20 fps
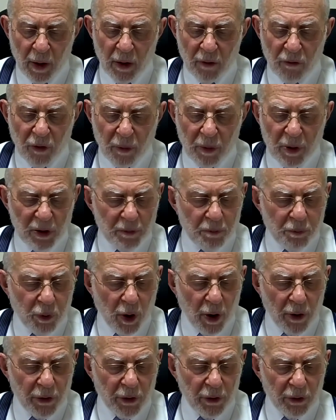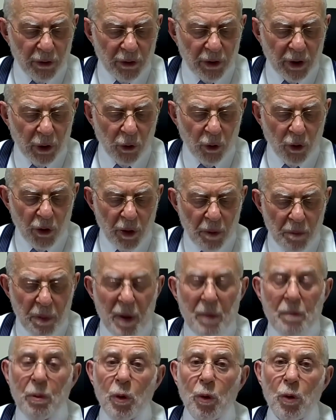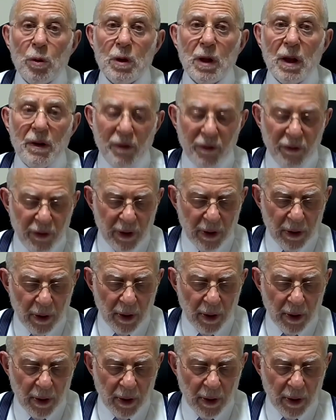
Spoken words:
from his brothers, and all the people who lived